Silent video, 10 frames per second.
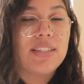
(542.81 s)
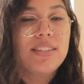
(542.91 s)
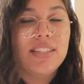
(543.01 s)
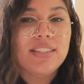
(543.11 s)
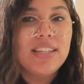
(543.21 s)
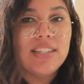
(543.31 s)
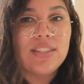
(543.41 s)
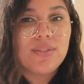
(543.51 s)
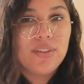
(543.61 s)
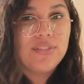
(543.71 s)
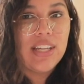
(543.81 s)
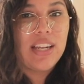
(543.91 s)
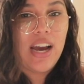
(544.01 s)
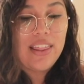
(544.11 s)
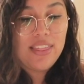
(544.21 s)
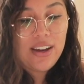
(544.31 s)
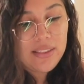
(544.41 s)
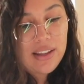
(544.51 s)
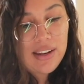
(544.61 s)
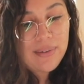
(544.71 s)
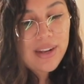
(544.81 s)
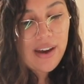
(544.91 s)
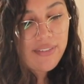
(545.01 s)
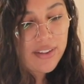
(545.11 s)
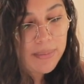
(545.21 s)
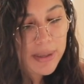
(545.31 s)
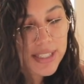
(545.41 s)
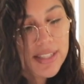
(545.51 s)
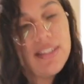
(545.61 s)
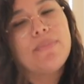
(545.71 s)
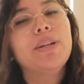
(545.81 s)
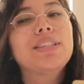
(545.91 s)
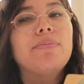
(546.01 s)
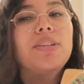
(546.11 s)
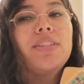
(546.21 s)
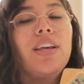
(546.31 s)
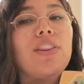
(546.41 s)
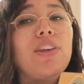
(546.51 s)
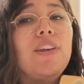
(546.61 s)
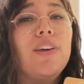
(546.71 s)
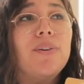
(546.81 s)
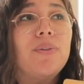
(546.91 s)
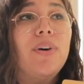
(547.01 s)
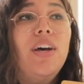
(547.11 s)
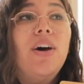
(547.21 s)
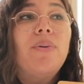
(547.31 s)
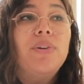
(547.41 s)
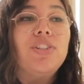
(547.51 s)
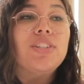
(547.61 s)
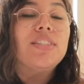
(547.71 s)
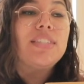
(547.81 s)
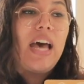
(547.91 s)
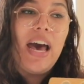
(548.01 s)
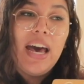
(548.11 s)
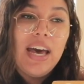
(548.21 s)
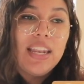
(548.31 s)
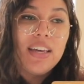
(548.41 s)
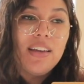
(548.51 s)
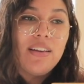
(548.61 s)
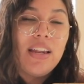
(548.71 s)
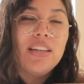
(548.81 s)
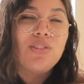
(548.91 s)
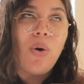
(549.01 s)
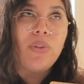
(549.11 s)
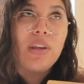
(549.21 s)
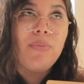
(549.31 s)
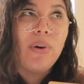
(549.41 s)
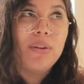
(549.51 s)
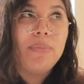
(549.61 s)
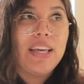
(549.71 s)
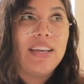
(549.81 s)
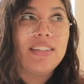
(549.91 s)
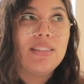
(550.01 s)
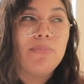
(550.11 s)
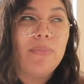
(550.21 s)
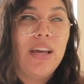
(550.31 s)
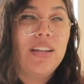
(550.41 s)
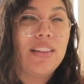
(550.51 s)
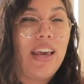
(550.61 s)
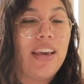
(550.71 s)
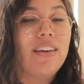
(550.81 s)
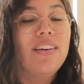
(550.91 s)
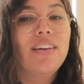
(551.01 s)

since it is thrifted, I thought that it would have all the pieces, but it's missing the U, which is sad, and it's only one piece, and it like,